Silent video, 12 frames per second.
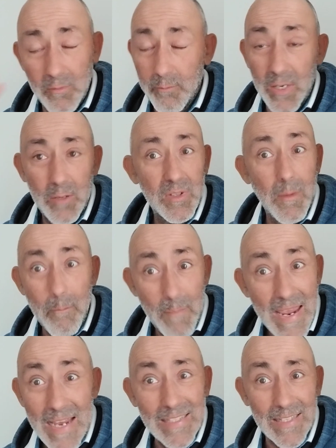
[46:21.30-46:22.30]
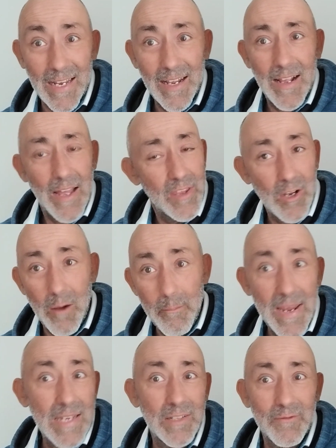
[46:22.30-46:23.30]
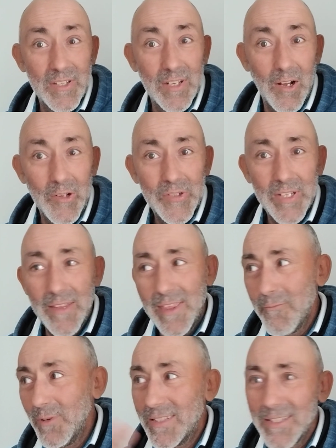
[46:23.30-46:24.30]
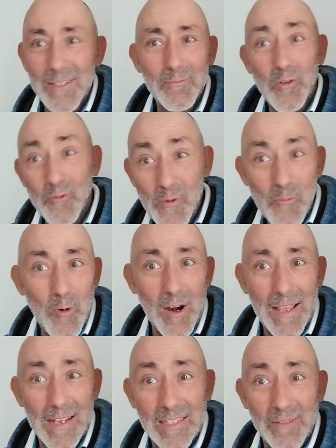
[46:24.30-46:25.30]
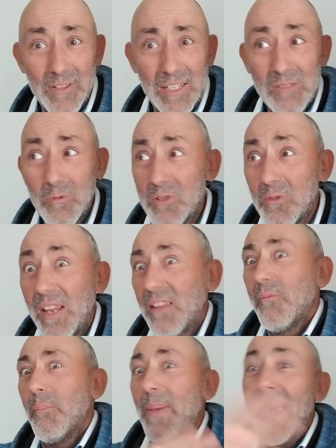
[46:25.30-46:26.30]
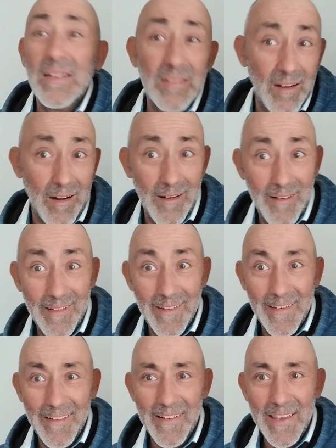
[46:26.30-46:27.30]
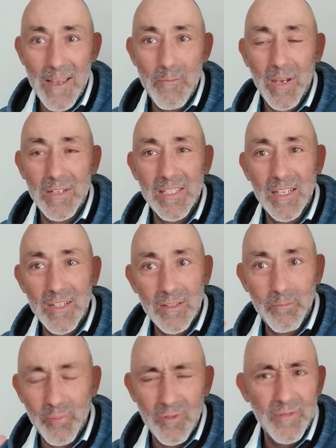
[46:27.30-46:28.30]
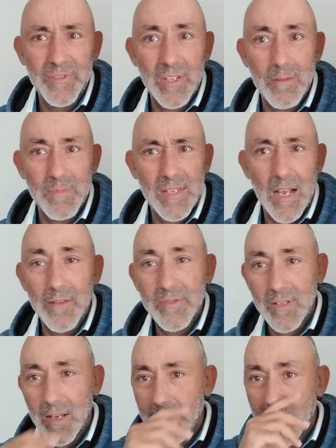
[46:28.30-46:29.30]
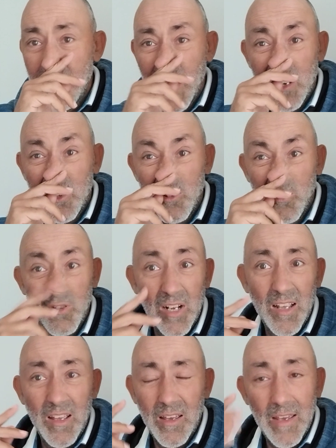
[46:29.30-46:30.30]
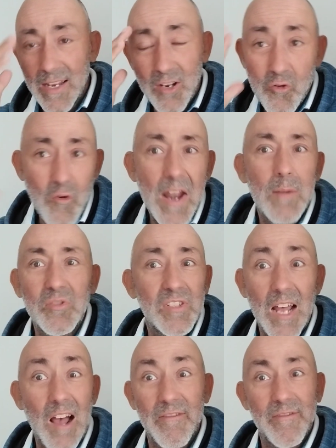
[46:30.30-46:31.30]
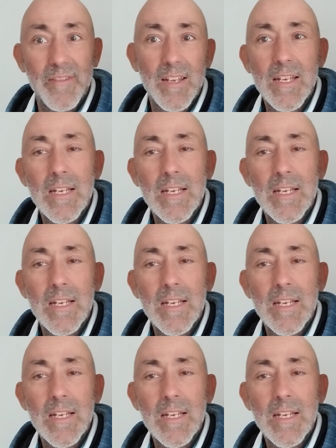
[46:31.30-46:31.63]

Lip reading: but it was amazing, and they got amazing results. And then we did some group work activities, which were even better, okay? Because they just proven to themselves that they can do incredible stuff.